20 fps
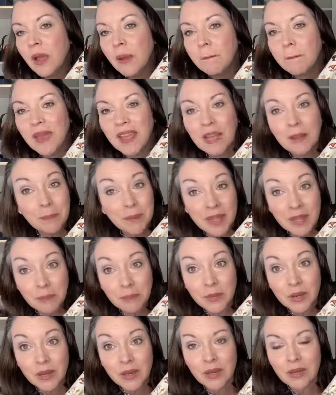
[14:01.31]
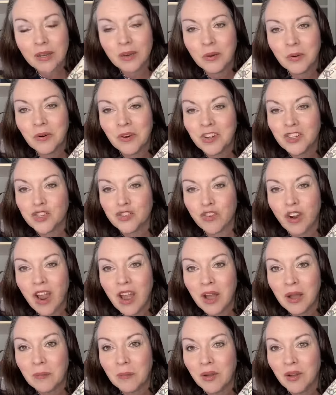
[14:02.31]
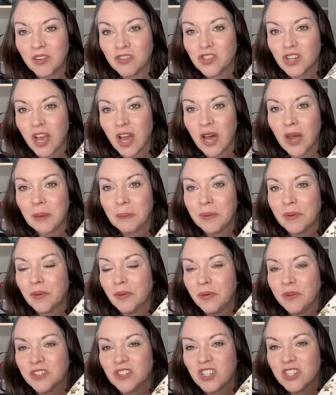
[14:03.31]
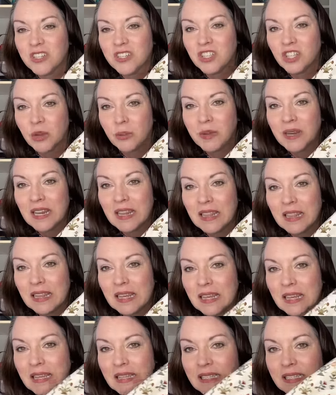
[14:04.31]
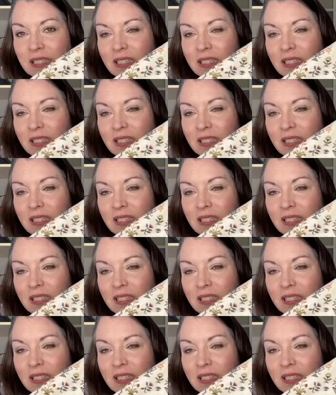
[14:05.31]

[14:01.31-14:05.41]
make a pin book or a drum, a top, or just so many things.